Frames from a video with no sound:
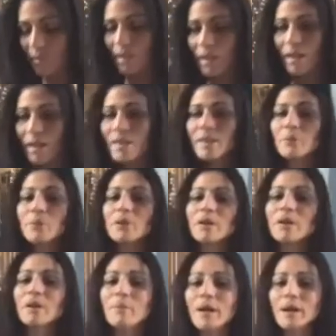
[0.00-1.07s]
And then we'll
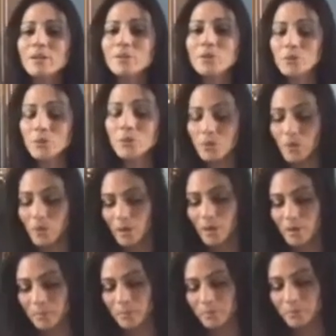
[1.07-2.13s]
come back to
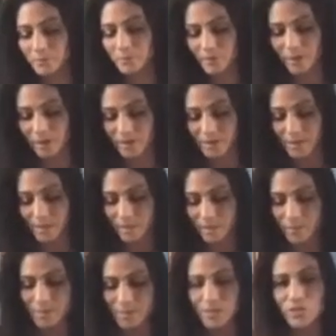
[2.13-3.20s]
our seated
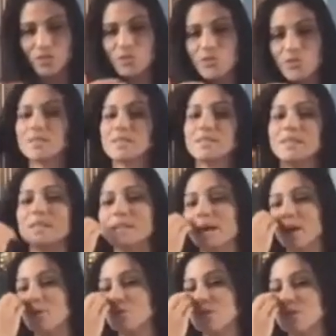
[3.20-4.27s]
position. You can sit
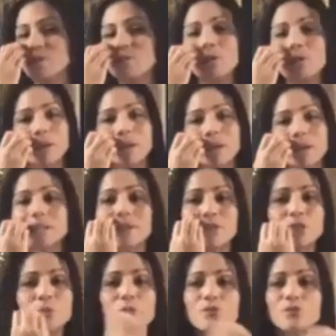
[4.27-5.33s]
now whichever way is
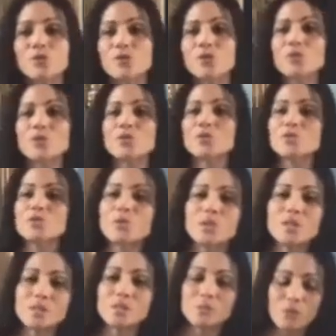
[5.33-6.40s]
comfortable for you. There's no
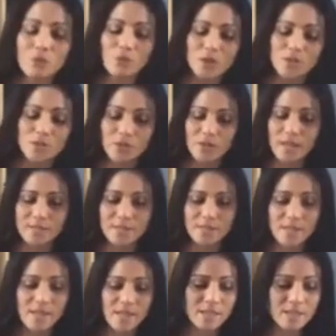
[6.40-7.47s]
need to cross your legs
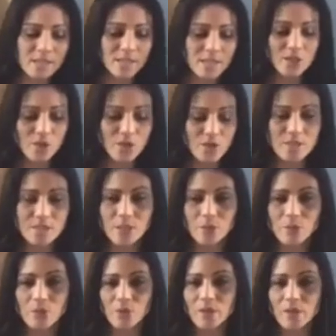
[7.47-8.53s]
again. You can sit
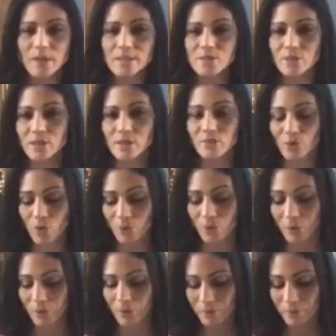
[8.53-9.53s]
with your legs straight forward.